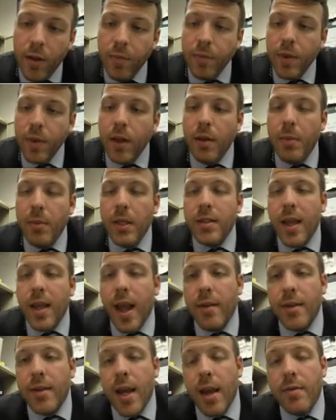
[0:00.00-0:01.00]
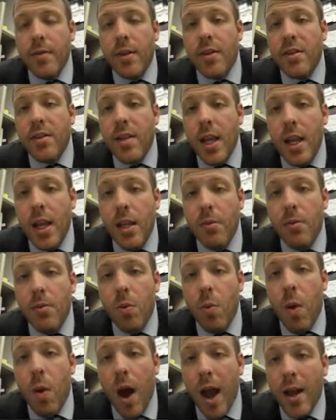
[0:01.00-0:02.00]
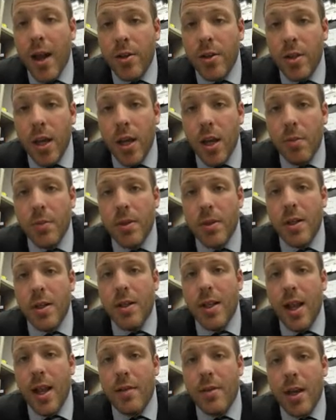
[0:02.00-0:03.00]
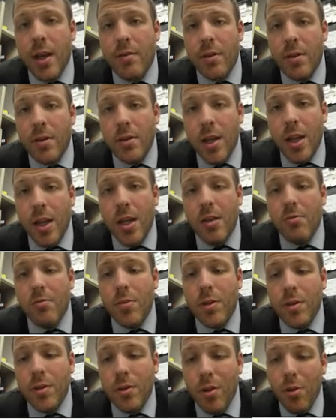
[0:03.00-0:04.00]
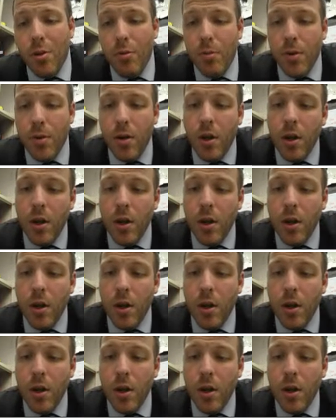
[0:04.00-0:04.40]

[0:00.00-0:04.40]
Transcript: That means they have to have the same y-intercept and they have to have the same slope.